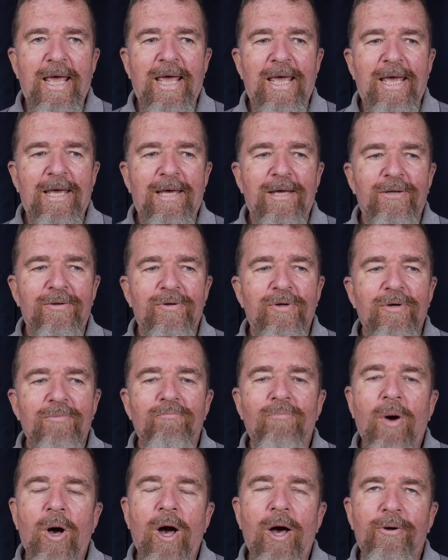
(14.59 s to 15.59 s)
and
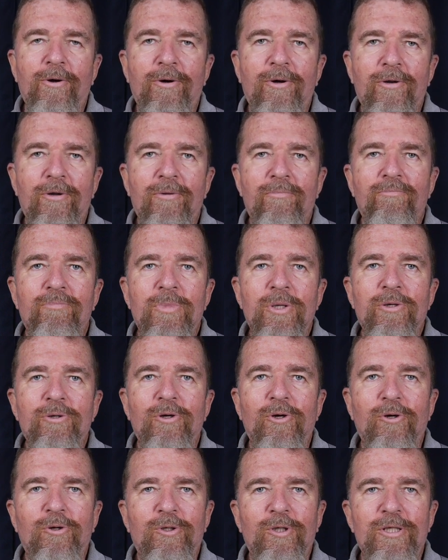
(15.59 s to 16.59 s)
modern
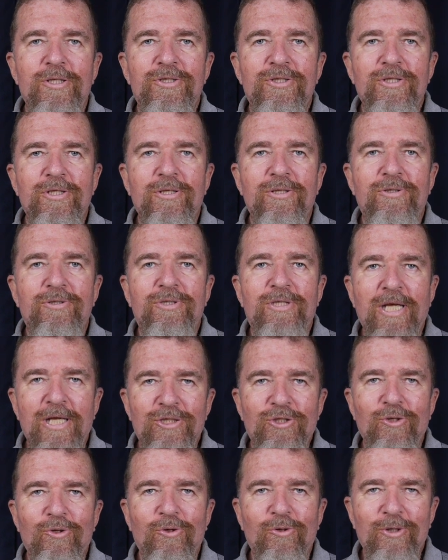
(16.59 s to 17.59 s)
mirrorless
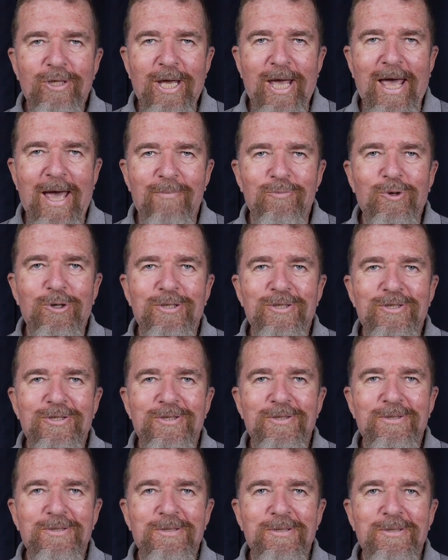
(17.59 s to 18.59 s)
digital cameras.